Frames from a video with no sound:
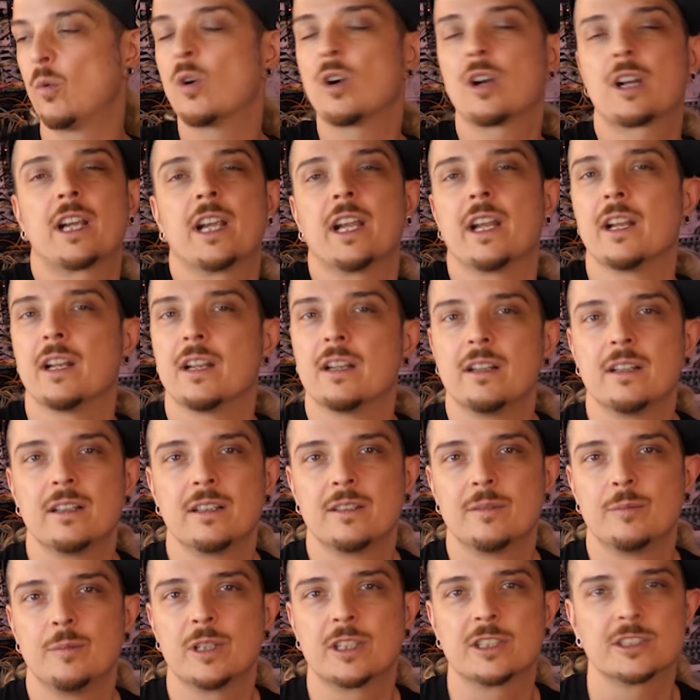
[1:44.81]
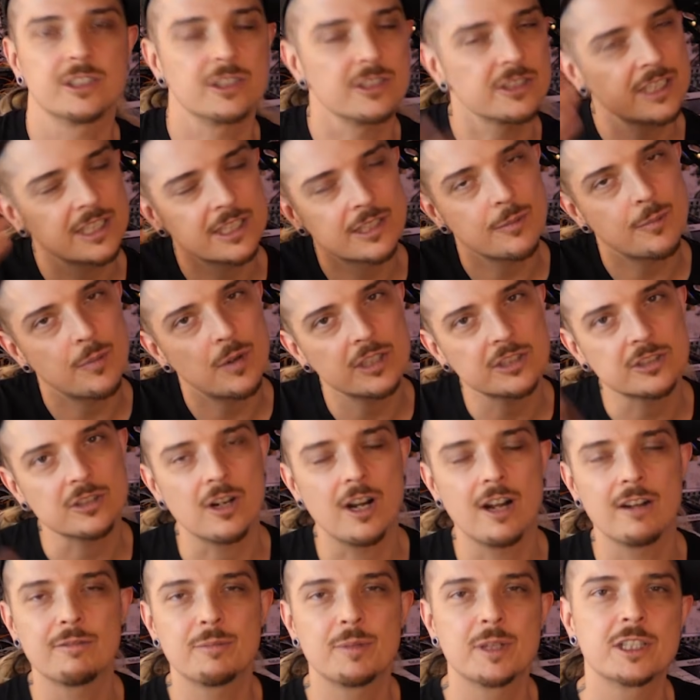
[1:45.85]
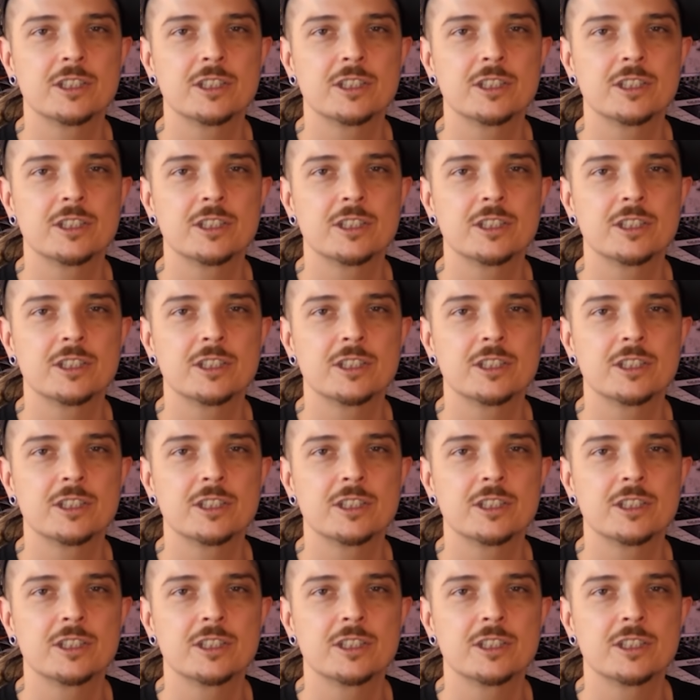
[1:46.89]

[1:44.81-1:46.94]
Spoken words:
work in because it'll take the pressure off.